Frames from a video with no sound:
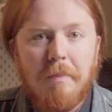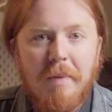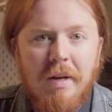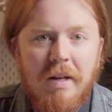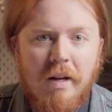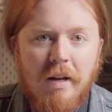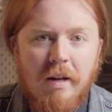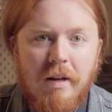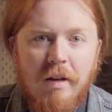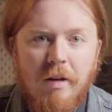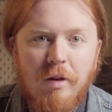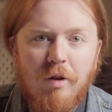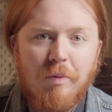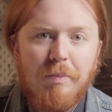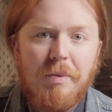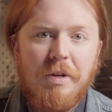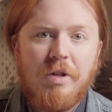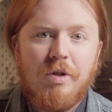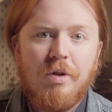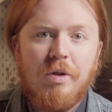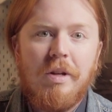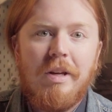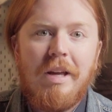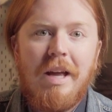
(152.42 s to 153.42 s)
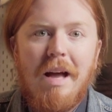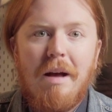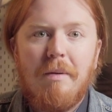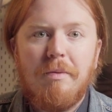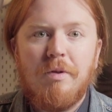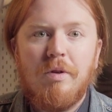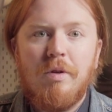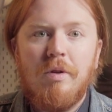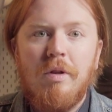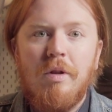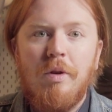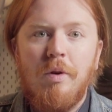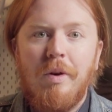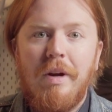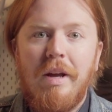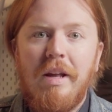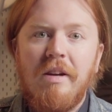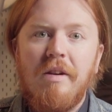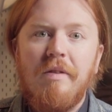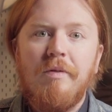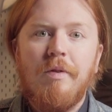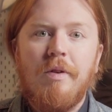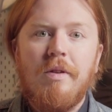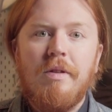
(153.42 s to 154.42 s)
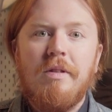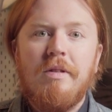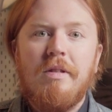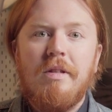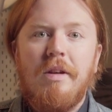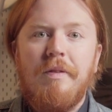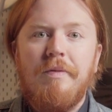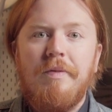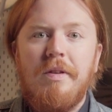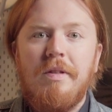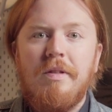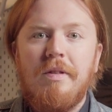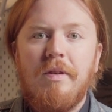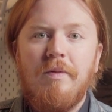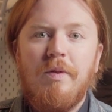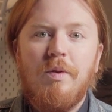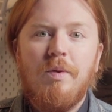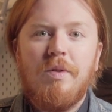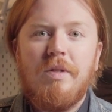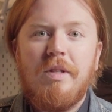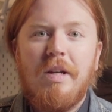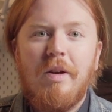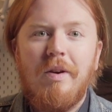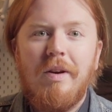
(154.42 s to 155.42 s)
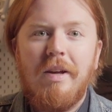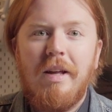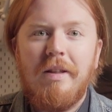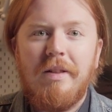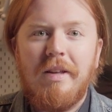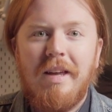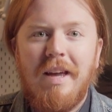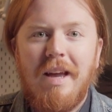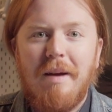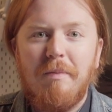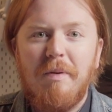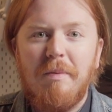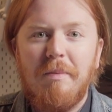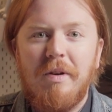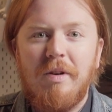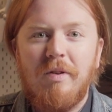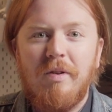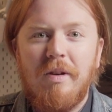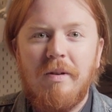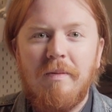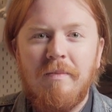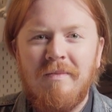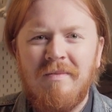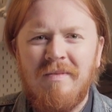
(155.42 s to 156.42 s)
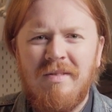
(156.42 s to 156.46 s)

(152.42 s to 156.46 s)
meaning you'll be sure to capture your inadvertent selfies of you staring at the camera muttering,